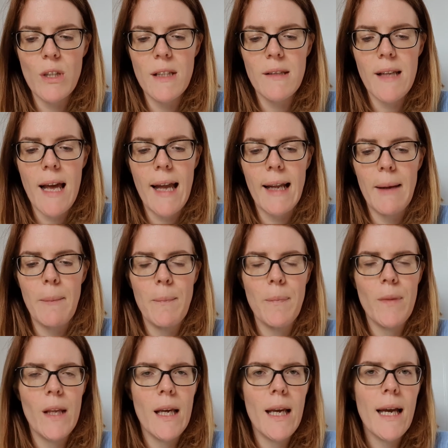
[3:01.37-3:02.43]
say.
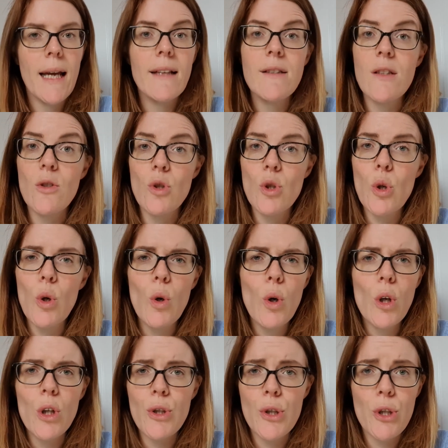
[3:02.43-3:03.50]
"It's as
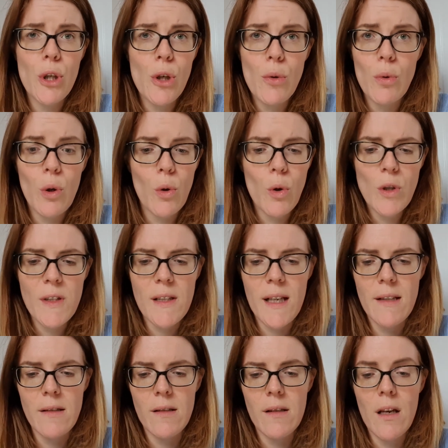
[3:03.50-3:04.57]
tall as 2
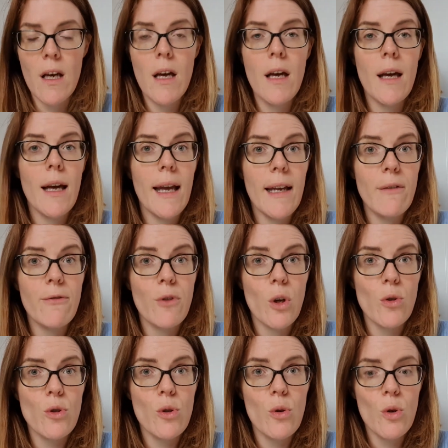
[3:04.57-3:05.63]
horses. "If
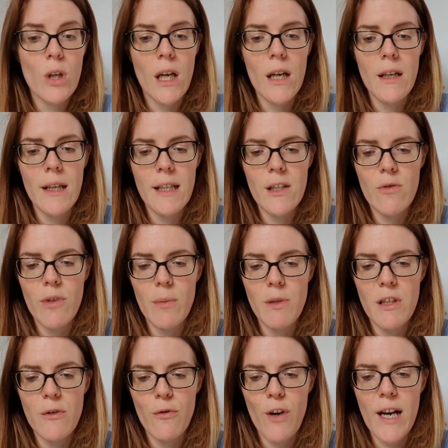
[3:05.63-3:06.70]
not taller,"
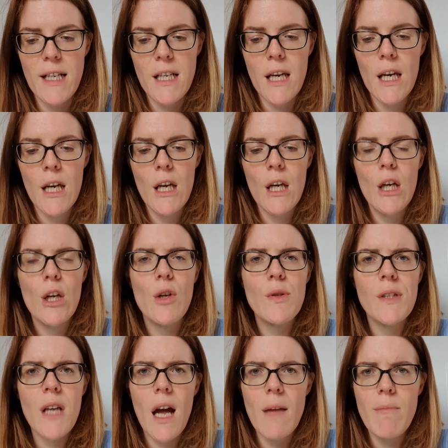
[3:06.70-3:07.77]
interrupted Fred, whose
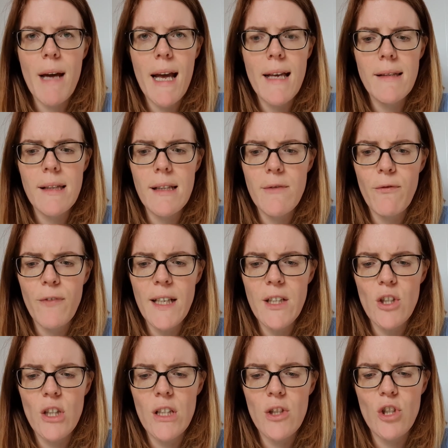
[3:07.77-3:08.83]
nightmares had
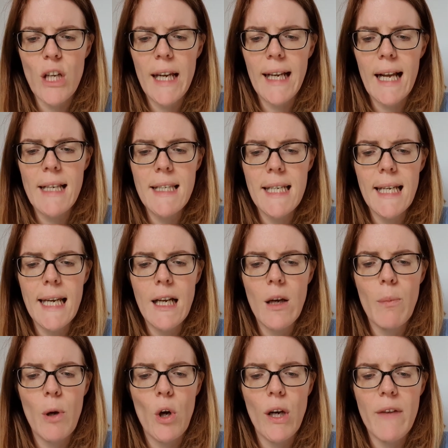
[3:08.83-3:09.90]
featured a gigantic
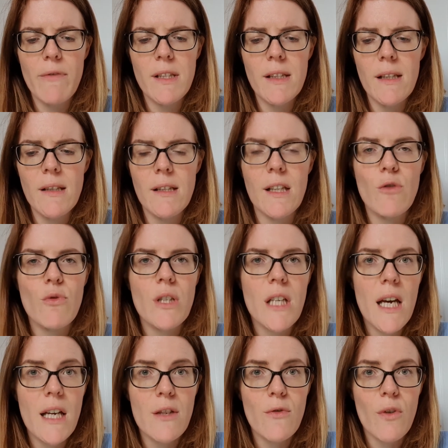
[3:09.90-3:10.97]
Ickabog ever since he'd
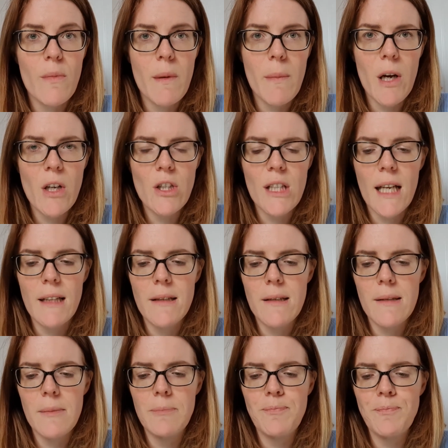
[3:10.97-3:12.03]
returned from the marshlands.